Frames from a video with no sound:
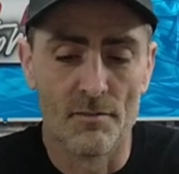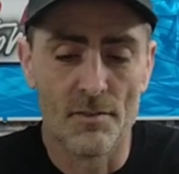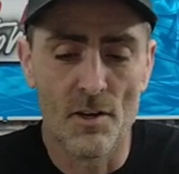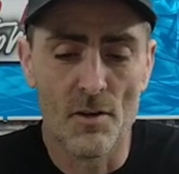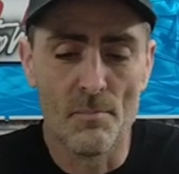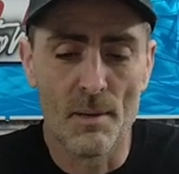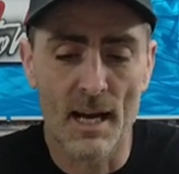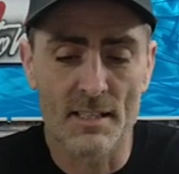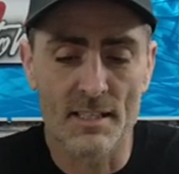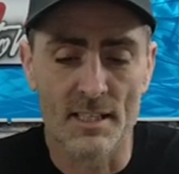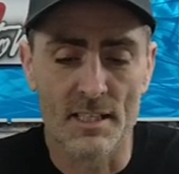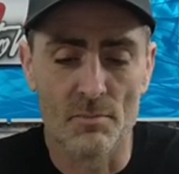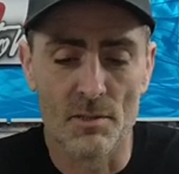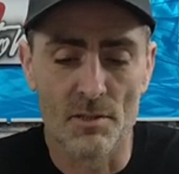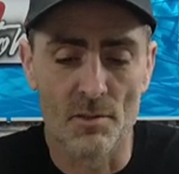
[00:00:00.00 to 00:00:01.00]
A few
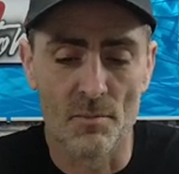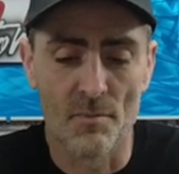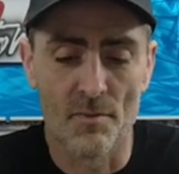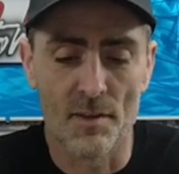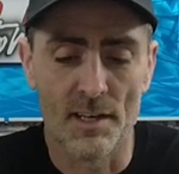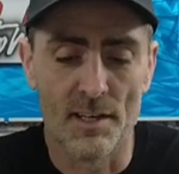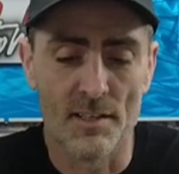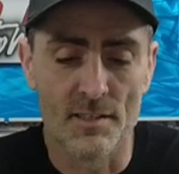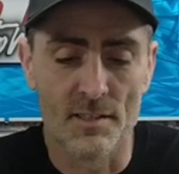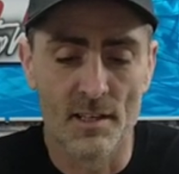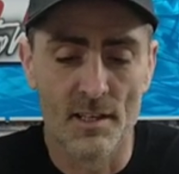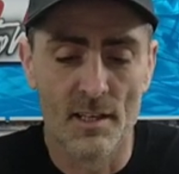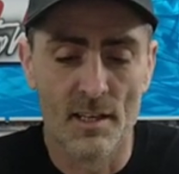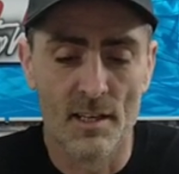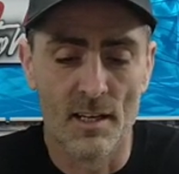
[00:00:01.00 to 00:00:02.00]
passes with some
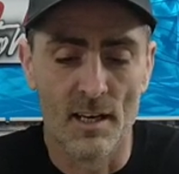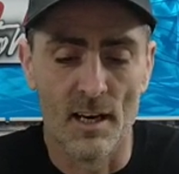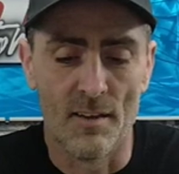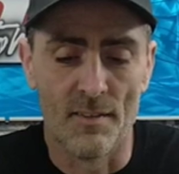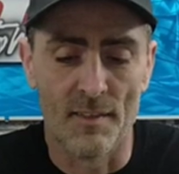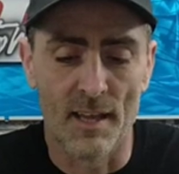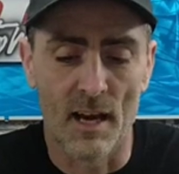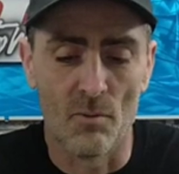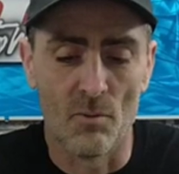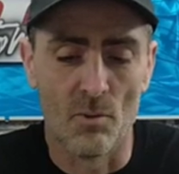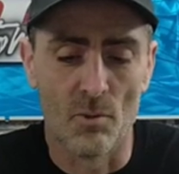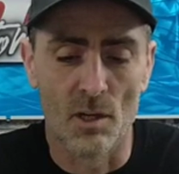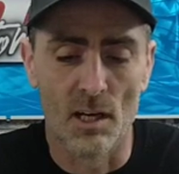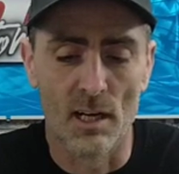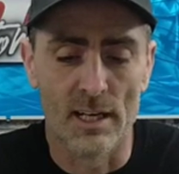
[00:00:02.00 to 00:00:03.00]
thinners and that
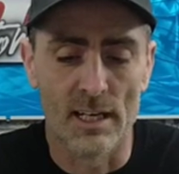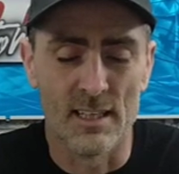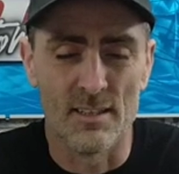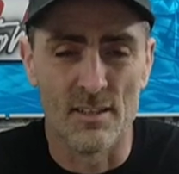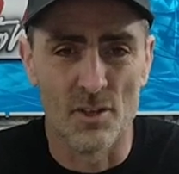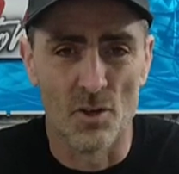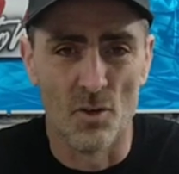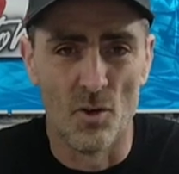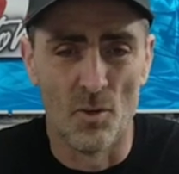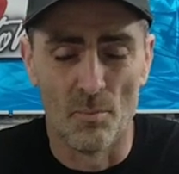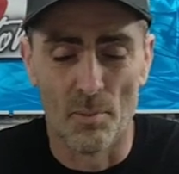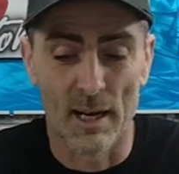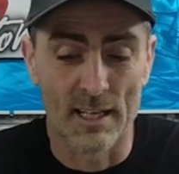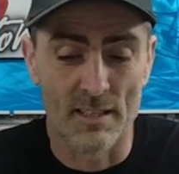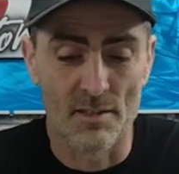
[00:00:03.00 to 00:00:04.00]
will clean your
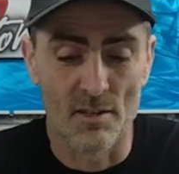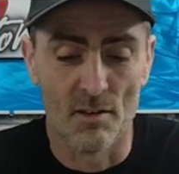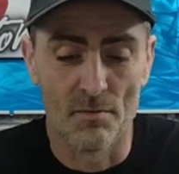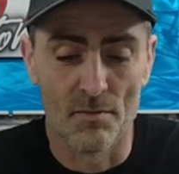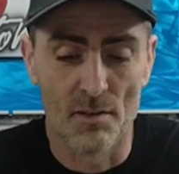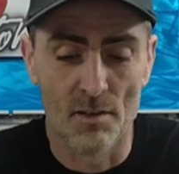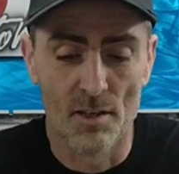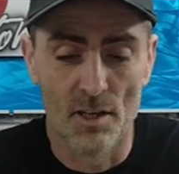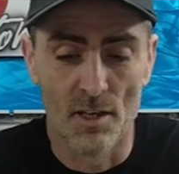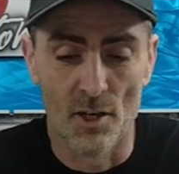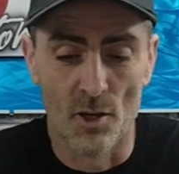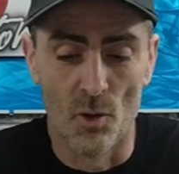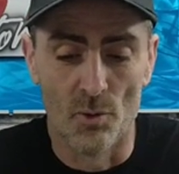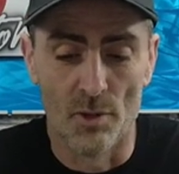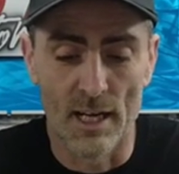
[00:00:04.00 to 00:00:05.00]
paint off
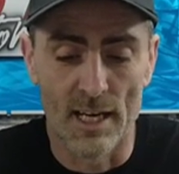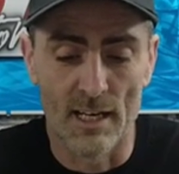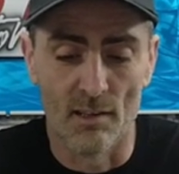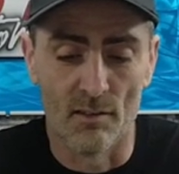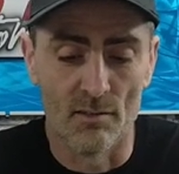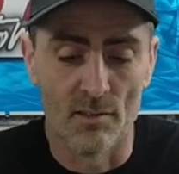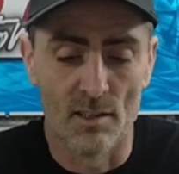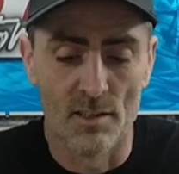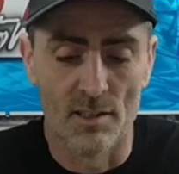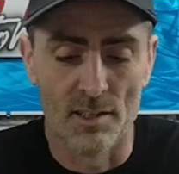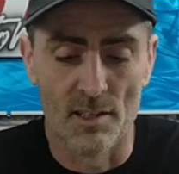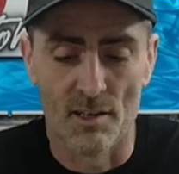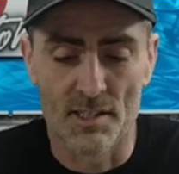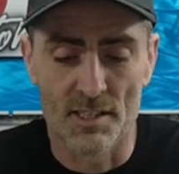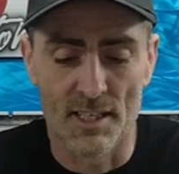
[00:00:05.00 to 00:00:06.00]
your needle
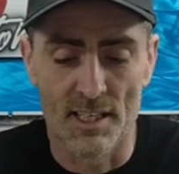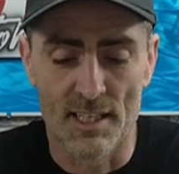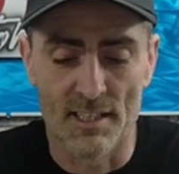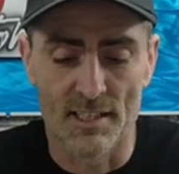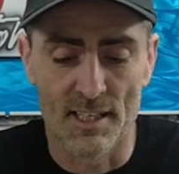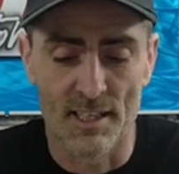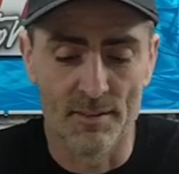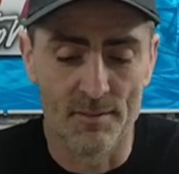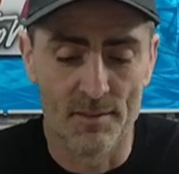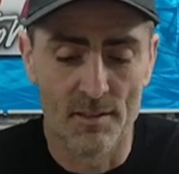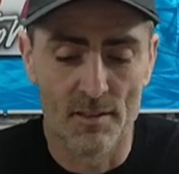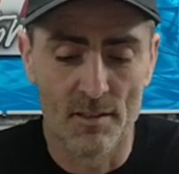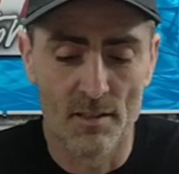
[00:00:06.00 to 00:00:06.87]
nice and easy.